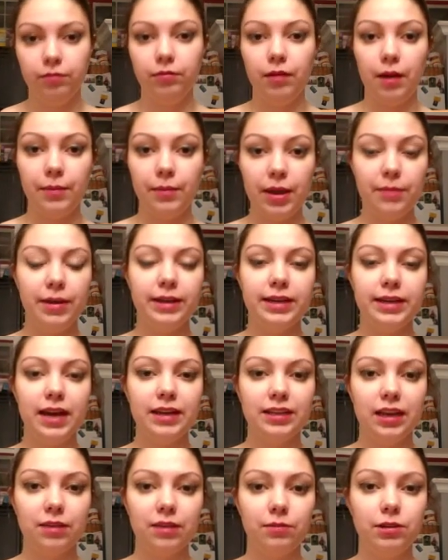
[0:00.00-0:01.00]
made my dad
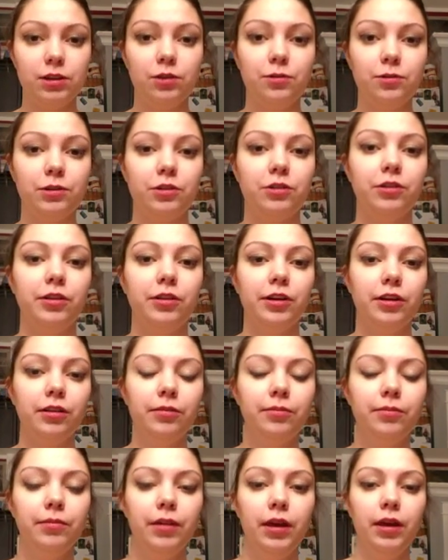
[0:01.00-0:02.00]
take me to the
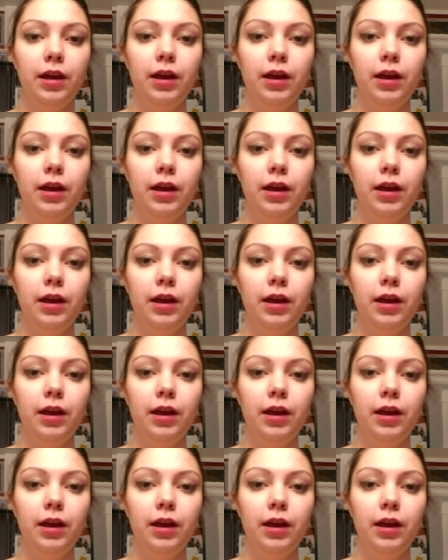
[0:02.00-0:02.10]
recruiter,